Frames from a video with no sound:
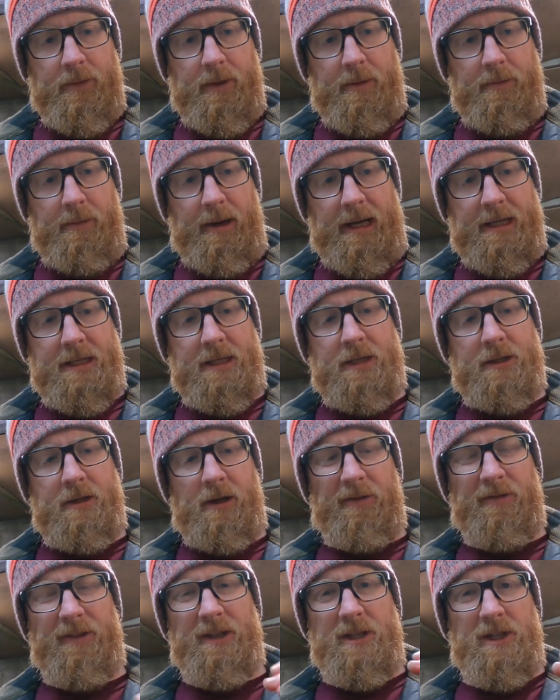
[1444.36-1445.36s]
mask
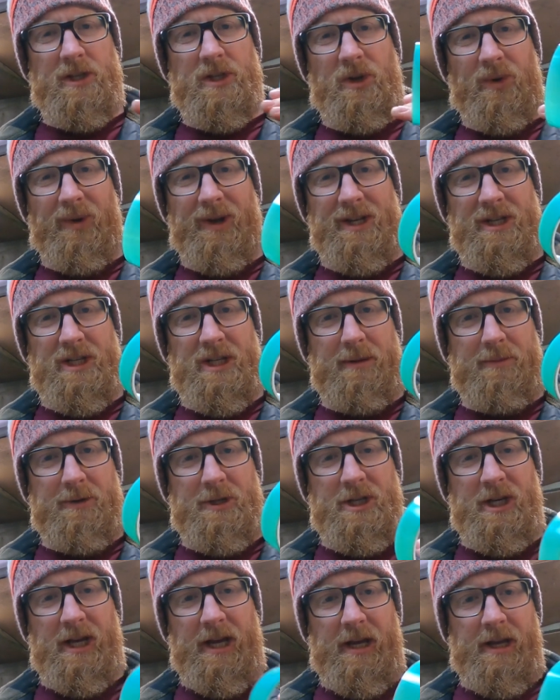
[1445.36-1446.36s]
stuff. This is quite cheap
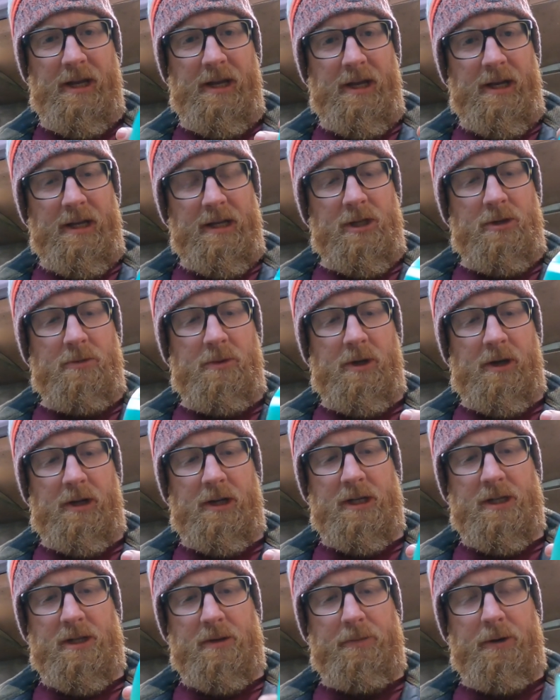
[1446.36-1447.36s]
shit, to be
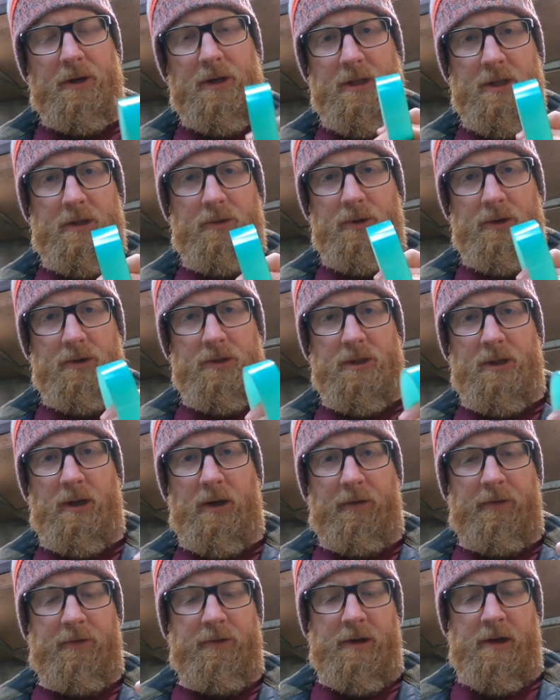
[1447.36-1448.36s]
honest, compared to the real
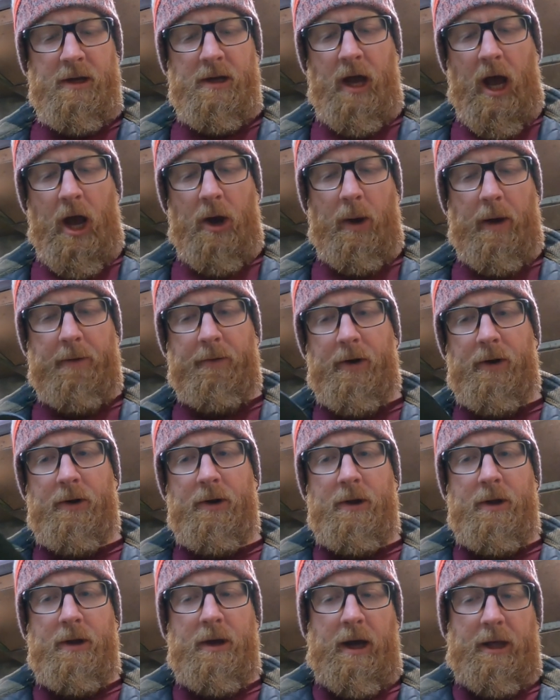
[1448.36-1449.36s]
stuff. However,
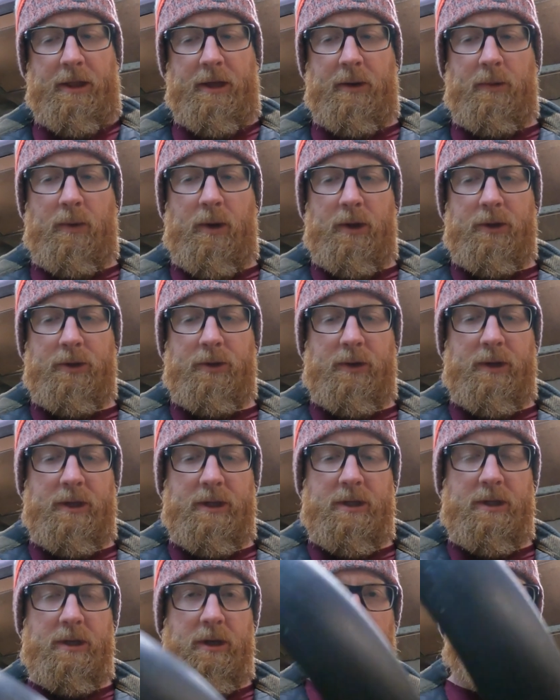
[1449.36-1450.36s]
I think what I'll do
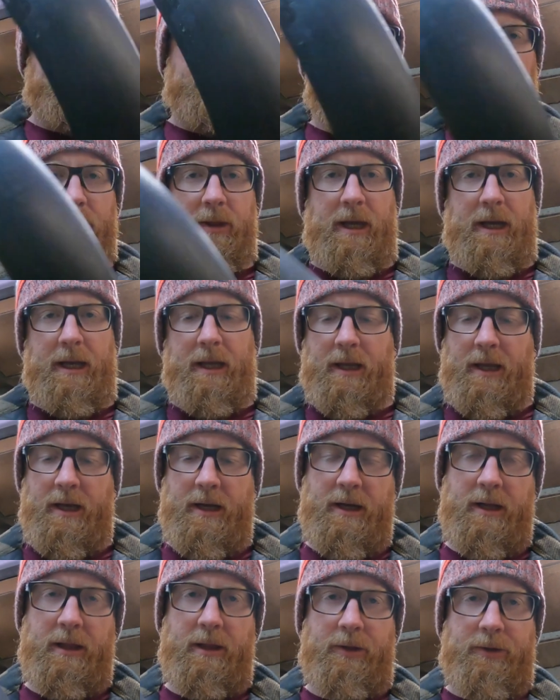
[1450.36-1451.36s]
is you can build like
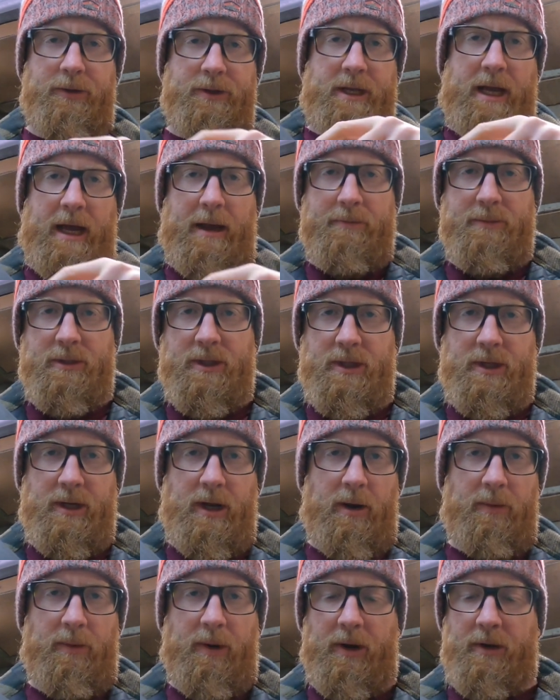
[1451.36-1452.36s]
little dams
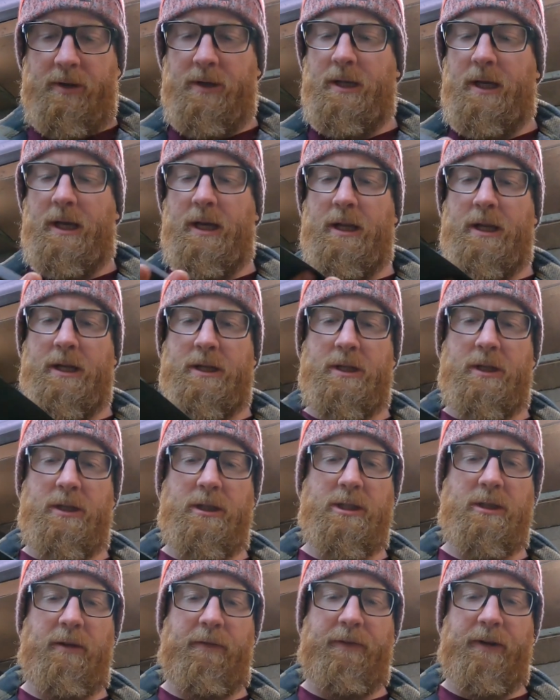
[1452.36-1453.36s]
around areas that you
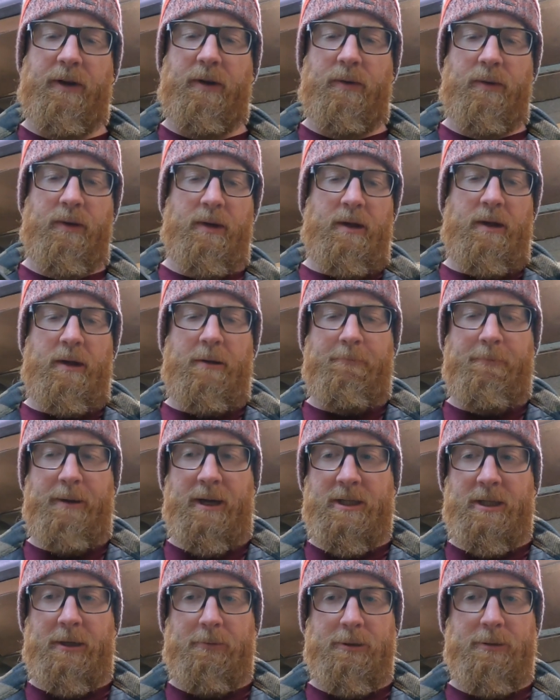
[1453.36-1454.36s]
need to fill,
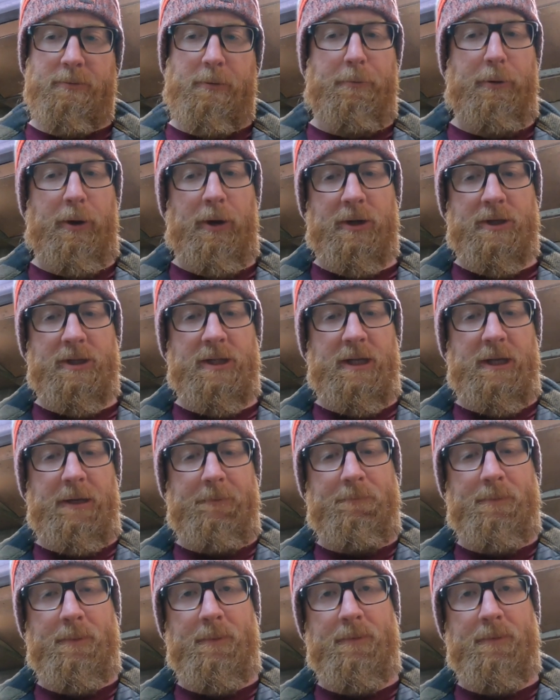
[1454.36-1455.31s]
mix up some epoxy,